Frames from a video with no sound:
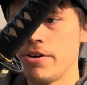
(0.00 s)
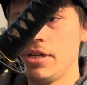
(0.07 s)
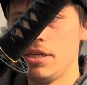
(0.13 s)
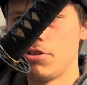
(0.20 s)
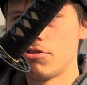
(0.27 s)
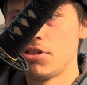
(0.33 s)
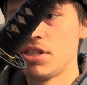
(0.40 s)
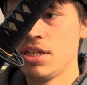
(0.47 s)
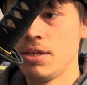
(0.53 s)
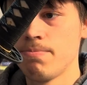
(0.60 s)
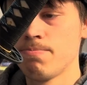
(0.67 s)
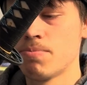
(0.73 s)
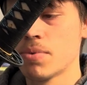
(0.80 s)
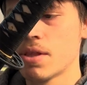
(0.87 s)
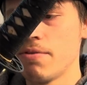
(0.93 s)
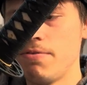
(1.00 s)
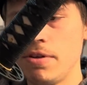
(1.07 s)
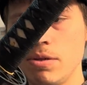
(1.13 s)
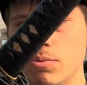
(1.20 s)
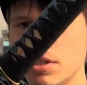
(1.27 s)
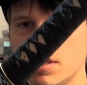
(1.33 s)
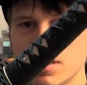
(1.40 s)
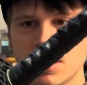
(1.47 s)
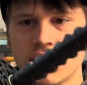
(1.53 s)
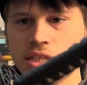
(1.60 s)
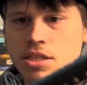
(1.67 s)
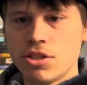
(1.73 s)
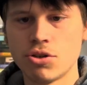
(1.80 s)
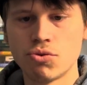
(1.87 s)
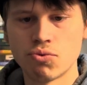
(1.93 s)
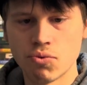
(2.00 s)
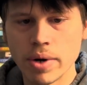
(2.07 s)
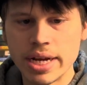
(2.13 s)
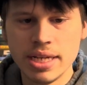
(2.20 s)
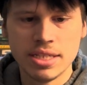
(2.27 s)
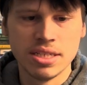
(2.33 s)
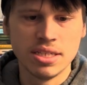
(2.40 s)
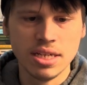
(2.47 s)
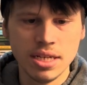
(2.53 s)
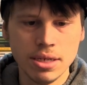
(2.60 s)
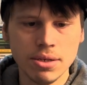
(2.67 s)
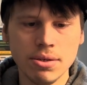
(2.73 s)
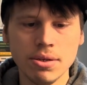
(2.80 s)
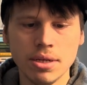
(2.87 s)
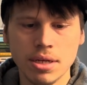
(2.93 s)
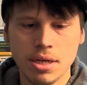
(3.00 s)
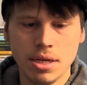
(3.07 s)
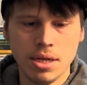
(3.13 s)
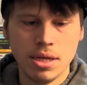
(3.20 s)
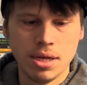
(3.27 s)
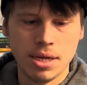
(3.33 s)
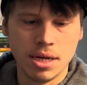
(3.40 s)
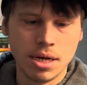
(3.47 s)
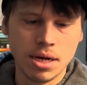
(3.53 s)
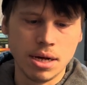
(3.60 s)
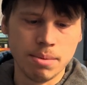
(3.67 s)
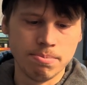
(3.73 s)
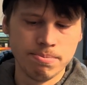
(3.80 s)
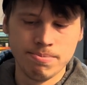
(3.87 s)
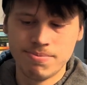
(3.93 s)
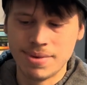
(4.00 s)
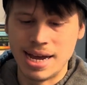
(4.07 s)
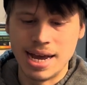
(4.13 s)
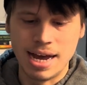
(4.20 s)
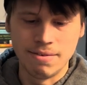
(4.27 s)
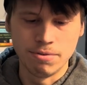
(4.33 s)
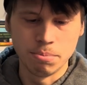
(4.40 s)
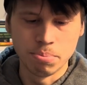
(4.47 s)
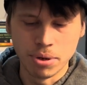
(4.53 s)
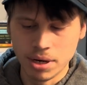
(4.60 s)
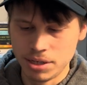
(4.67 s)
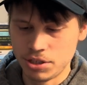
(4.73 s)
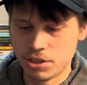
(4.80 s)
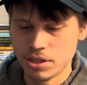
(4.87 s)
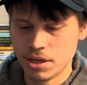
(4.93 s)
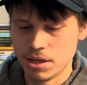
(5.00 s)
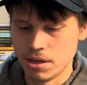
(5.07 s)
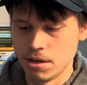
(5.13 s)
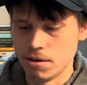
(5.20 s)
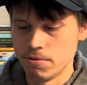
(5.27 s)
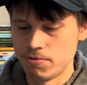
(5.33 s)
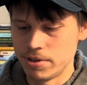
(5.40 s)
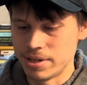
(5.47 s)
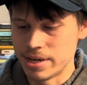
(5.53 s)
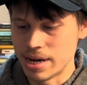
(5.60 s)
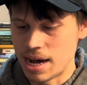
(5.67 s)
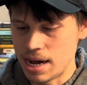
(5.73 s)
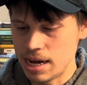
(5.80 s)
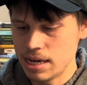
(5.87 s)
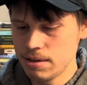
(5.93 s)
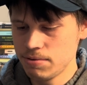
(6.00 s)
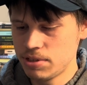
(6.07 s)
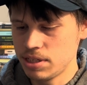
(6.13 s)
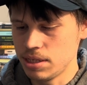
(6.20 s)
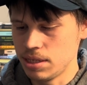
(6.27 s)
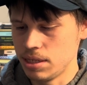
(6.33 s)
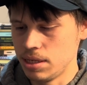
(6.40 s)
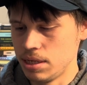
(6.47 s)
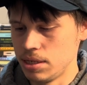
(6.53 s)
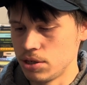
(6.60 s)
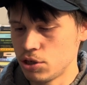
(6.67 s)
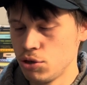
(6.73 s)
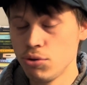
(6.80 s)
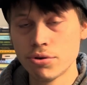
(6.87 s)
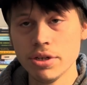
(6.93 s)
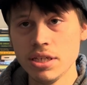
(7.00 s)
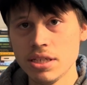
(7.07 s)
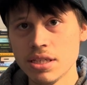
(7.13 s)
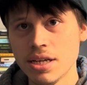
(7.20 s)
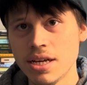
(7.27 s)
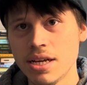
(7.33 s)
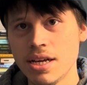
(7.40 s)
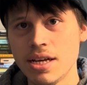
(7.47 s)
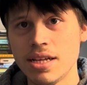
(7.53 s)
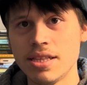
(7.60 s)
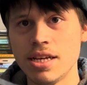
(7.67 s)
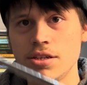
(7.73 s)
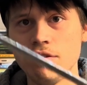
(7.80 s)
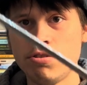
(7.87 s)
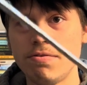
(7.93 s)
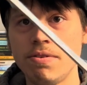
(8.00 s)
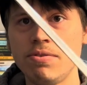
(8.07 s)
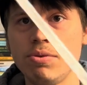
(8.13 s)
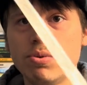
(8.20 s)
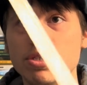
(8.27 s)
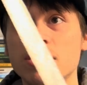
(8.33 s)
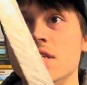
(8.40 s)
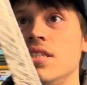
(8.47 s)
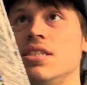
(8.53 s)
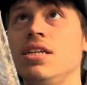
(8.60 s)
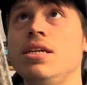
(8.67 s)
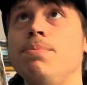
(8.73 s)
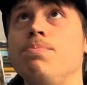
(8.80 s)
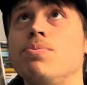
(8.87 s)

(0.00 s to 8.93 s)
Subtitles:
interesting. 5160 is a great steel. I have a bunch of knives in kukris that use 5160,